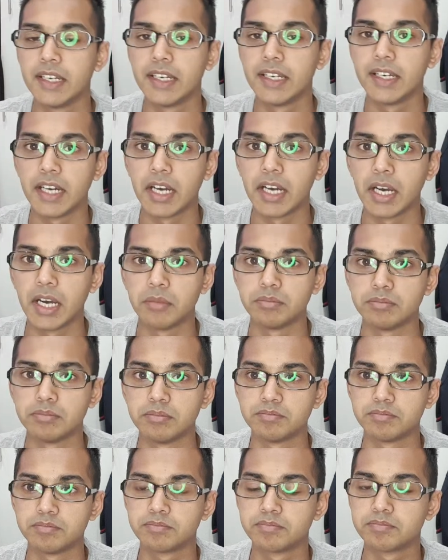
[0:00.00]
Um,
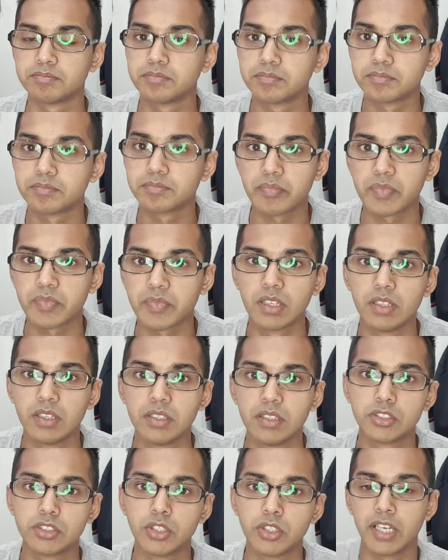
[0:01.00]

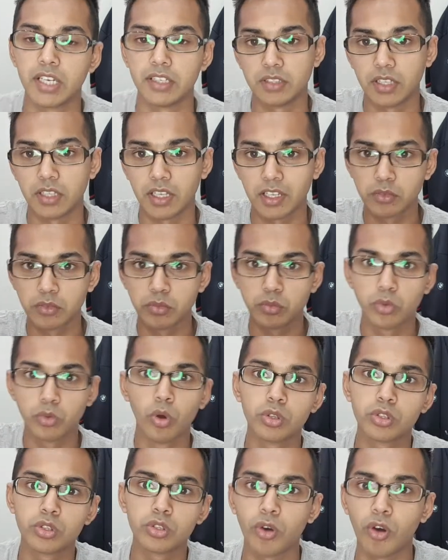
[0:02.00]
so yeah, I'll go
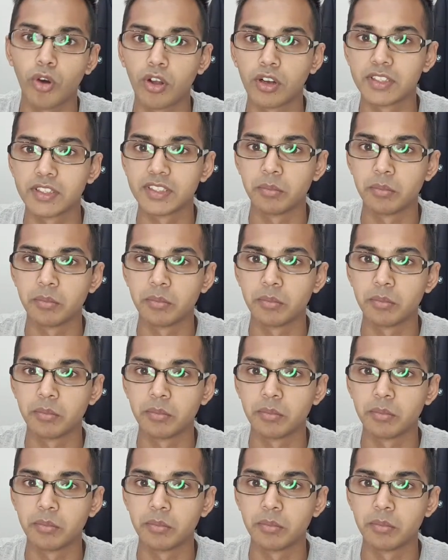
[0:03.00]
through all it.